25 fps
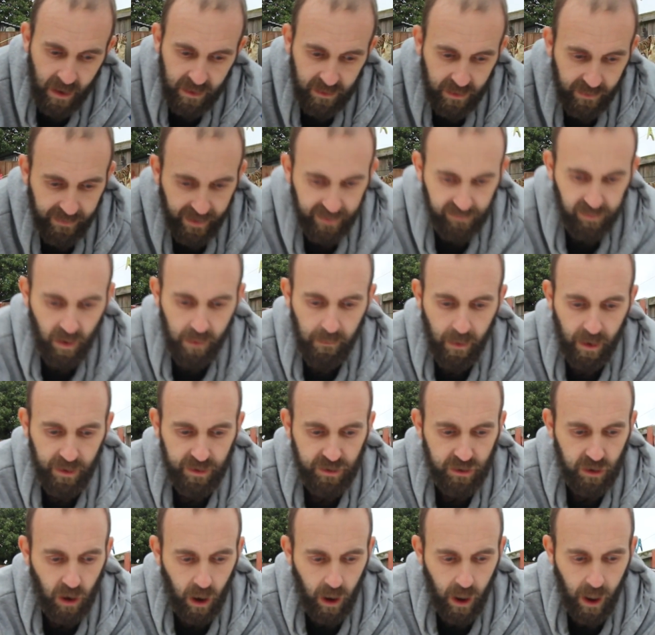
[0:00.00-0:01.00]
So thank you very
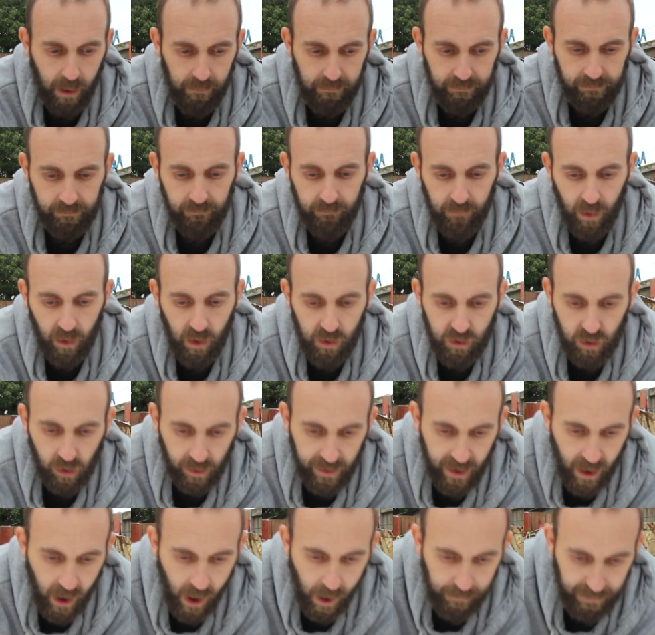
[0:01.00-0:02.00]
much,
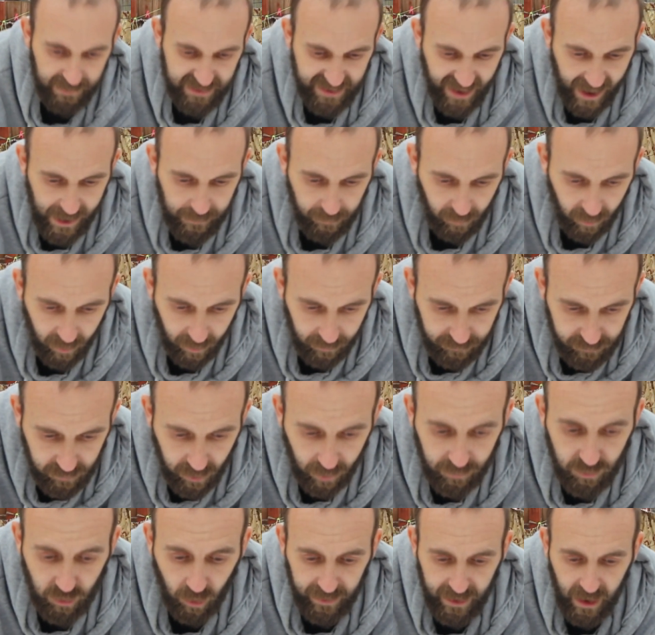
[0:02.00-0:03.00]
Johnny Harper
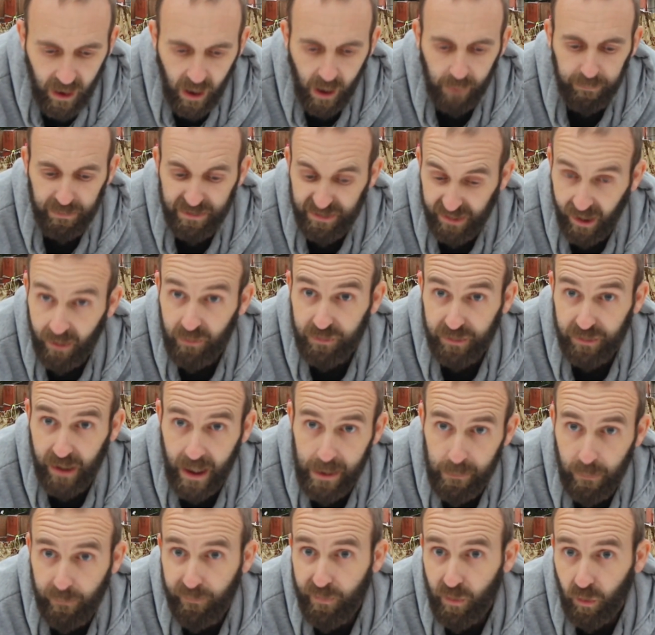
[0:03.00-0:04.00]
Scouts
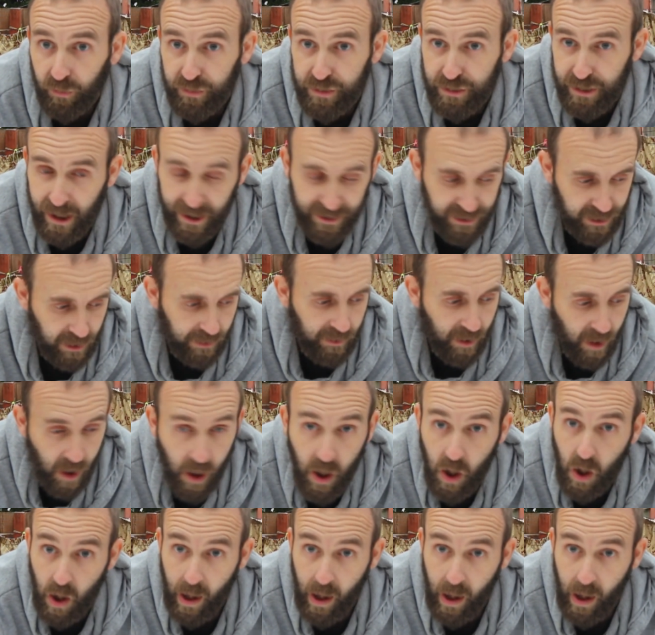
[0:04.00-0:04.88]
Table, for your suggestion.